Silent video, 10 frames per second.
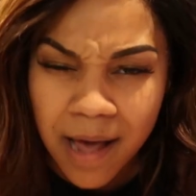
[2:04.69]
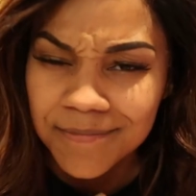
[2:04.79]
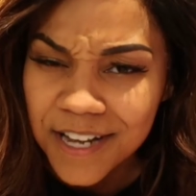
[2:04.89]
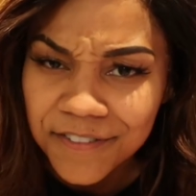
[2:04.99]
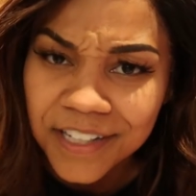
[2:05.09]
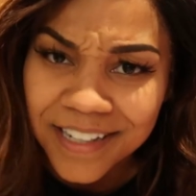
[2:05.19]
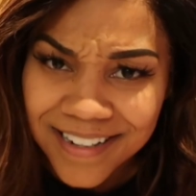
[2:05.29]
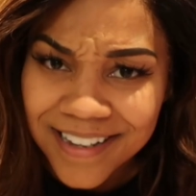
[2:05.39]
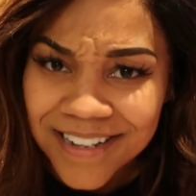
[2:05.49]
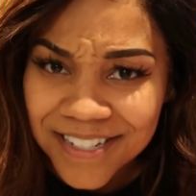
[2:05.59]
I'm definitely
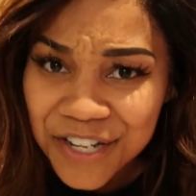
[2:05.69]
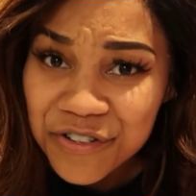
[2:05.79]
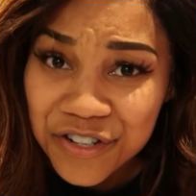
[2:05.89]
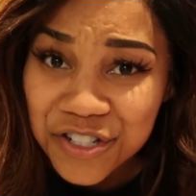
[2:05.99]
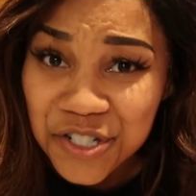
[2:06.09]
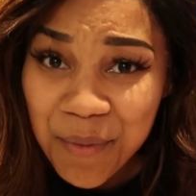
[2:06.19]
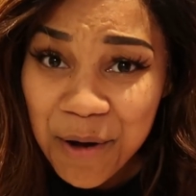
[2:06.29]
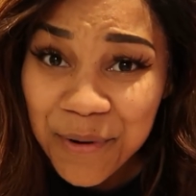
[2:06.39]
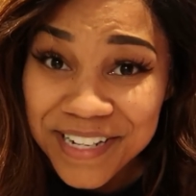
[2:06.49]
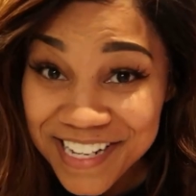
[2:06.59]
gonna continue to do
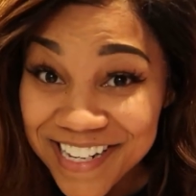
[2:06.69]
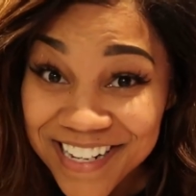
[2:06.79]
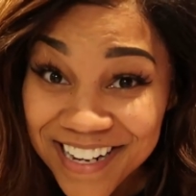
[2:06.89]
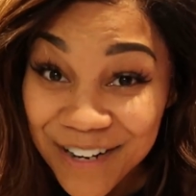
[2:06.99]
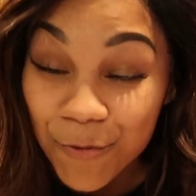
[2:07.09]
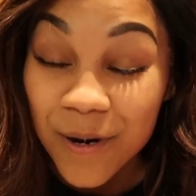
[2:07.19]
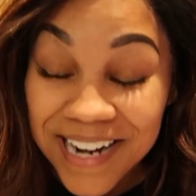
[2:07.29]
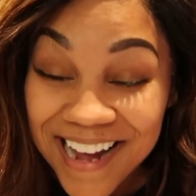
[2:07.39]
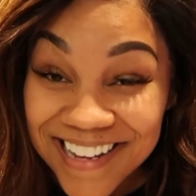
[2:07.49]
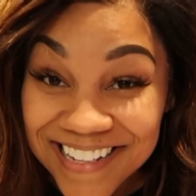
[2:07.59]
my one to eat, what
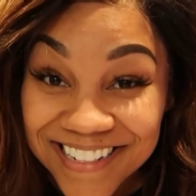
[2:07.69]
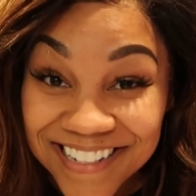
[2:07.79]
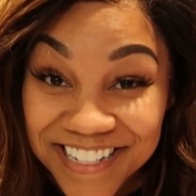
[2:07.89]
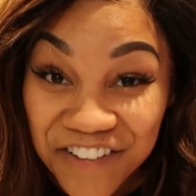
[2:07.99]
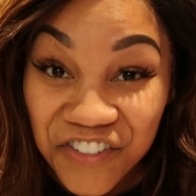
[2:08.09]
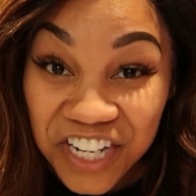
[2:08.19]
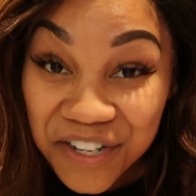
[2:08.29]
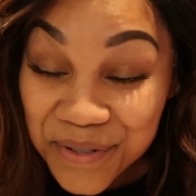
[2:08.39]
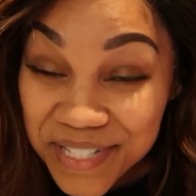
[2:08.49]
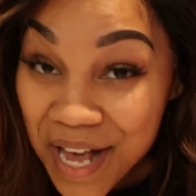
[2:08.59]
I eat in a day
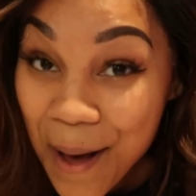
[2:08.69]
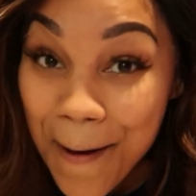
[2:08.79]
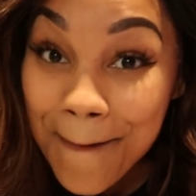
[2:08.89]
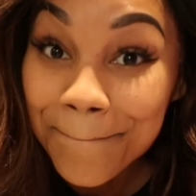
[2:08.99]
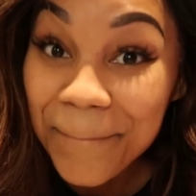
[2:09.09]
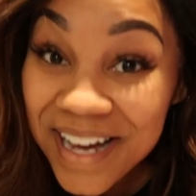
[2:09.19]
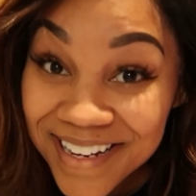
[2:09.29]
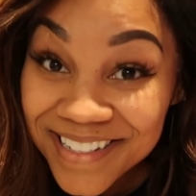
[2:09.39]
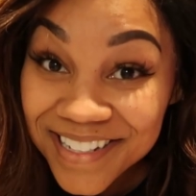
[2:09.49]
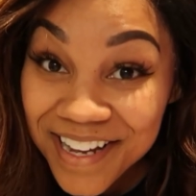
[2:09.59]
videos,
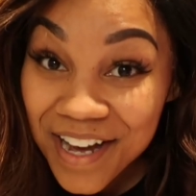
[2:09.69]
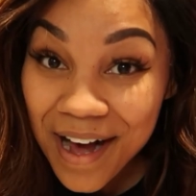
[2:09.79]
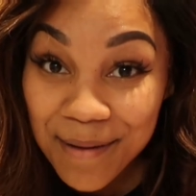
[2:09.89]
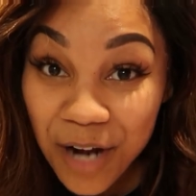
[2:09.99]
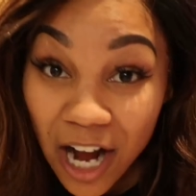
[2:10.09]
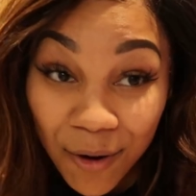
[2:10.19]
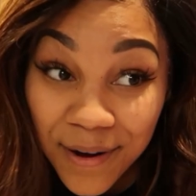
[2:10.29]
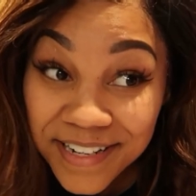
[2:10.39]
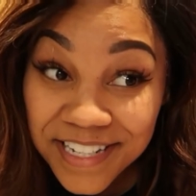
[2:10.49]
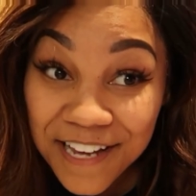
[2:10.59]
but I'm not
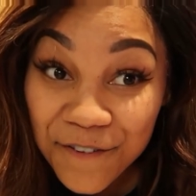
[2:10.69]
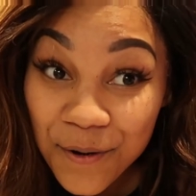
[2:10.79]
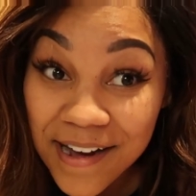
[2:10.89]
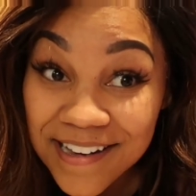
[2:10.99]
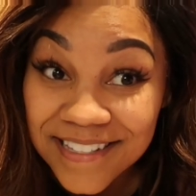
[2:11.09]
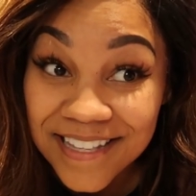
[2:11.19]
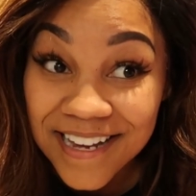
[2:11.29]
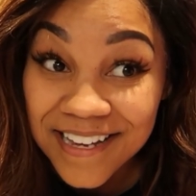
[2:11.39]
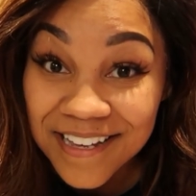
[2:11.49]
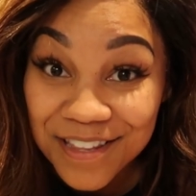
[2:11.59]
going to give you guys
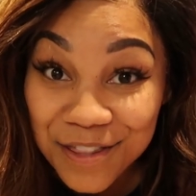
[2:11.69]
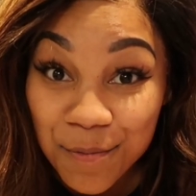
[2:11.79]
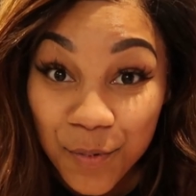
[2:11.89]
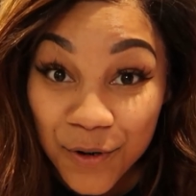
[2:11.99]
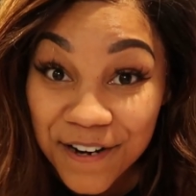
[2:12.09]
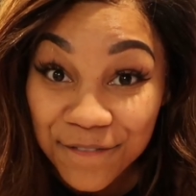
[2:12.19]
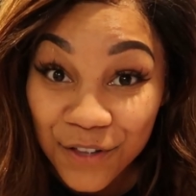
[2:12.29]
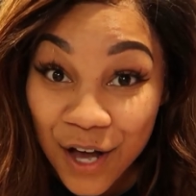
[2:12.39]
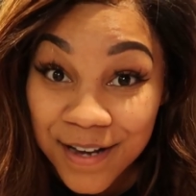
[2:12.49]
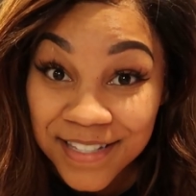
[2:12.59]
like the boring
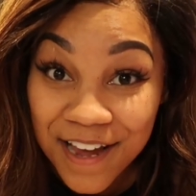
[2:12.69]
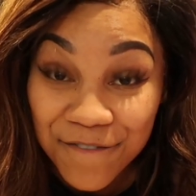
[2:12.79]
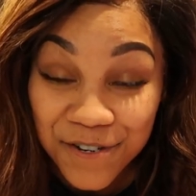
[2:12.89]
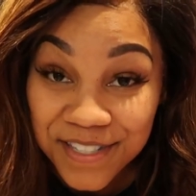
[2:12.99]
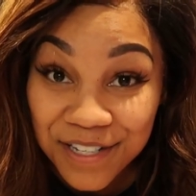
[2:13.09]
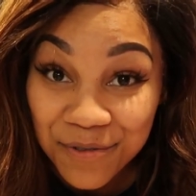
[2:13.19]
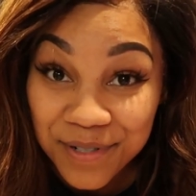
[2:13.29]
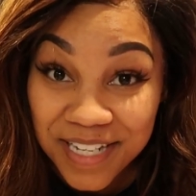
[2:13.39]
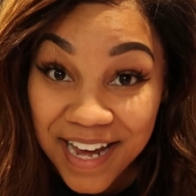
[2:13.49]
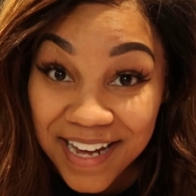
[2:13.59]
vlogs every
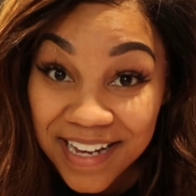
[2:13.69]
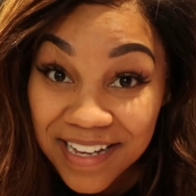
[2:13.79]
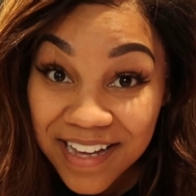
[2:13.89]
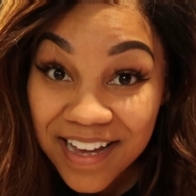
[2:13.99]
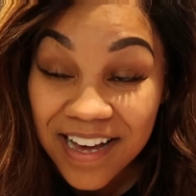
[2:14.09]
single day.